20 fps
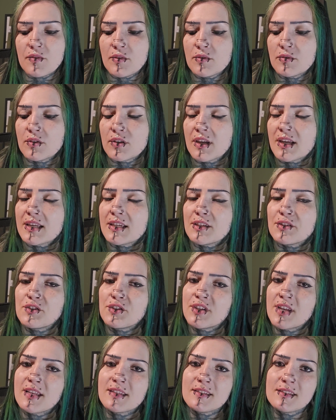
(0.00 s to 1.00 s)
If you look at a
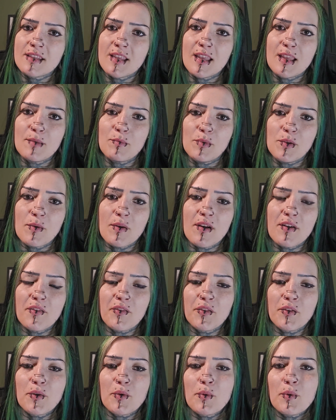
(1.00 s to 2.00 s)
chess game, you
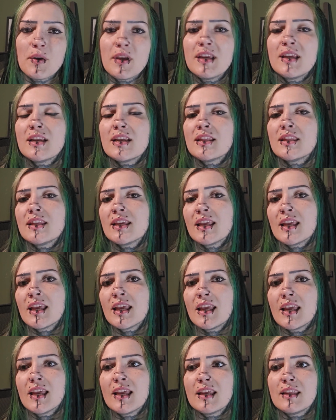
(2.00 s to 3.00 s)
have the queen and the
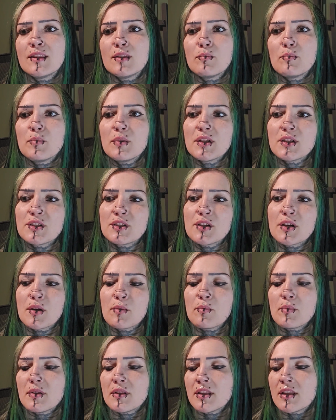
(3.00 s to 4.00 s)
king and the
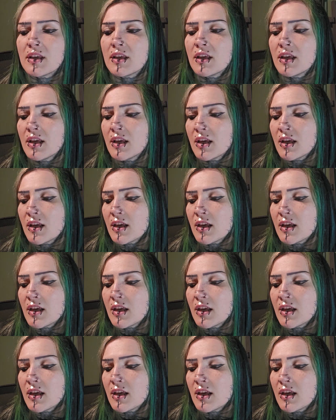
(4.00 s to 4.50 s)
bishop and the,